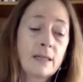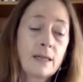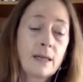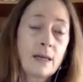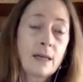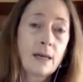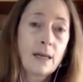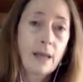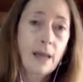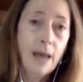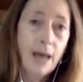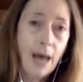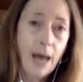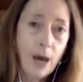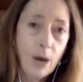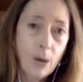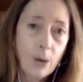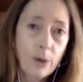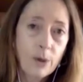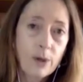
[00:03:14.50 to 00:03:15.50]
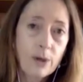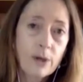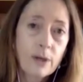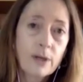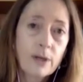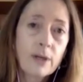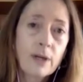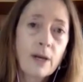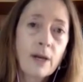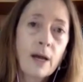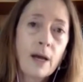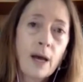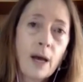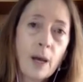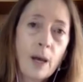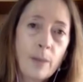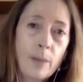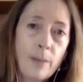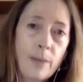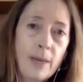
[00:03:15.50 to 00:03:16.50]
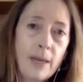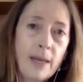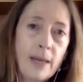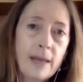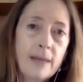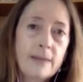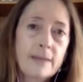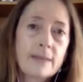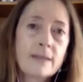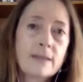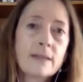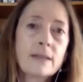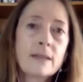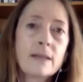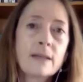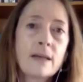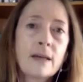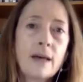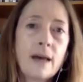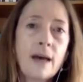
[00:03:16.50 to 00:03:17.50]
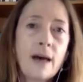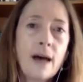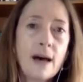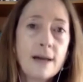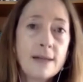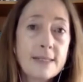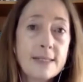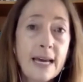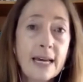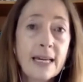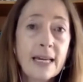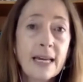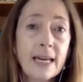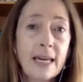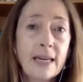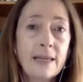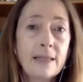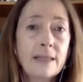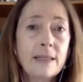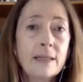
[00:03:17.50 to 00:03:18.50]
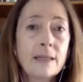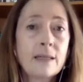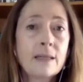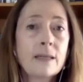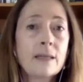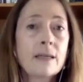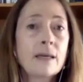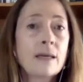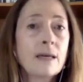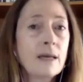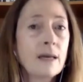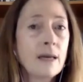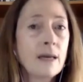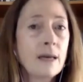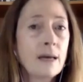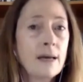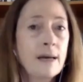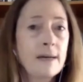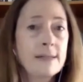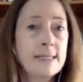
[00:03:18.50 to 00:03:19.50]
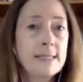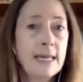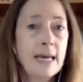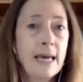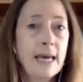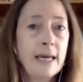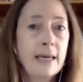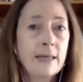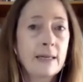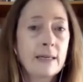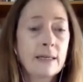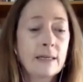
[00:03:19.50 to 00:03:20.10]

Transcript: an hour, a minute, a decade, a day,